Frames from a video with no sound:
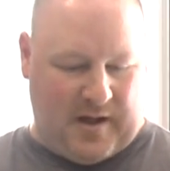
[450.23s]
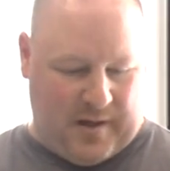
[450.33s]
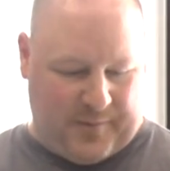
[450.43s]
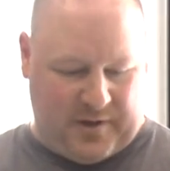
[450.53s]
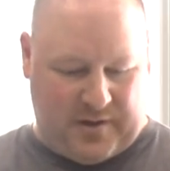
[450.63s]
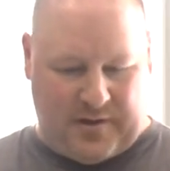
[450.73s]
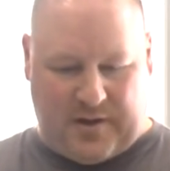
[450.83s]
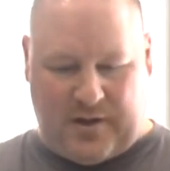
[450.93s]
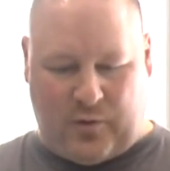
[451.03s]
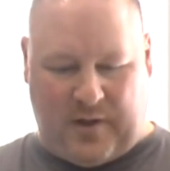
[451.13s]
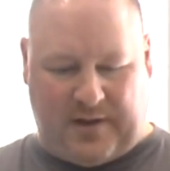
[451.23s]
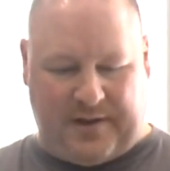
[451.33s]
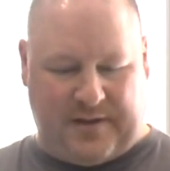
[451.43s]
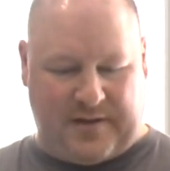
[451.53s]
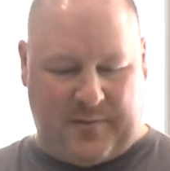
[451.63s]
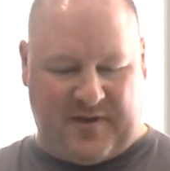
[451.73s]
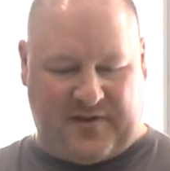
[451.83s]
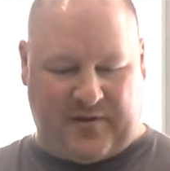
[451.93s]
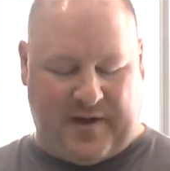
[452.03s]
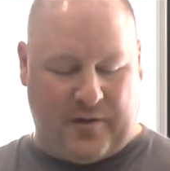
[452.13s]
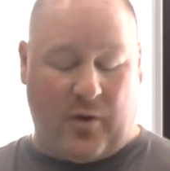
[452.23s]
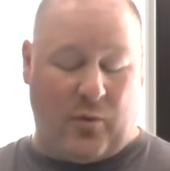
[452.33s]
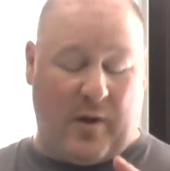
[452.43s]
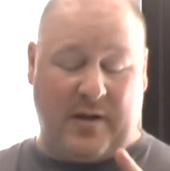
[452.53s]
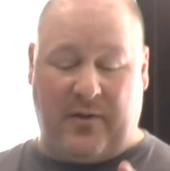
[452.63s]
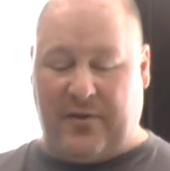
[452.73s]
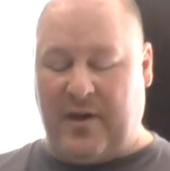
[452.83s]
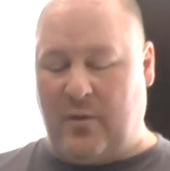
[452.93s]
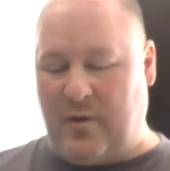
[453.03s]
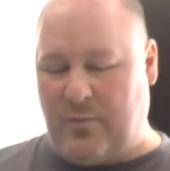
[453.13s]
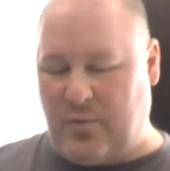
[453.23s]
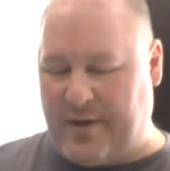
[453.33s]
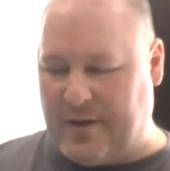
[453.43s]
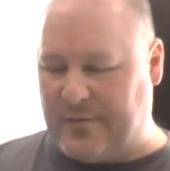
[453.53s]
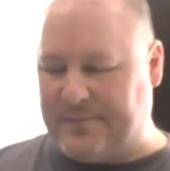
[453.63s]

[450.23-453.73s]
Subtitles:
I'm going to quickly demonstrate. Oh, one other thing I want to point out.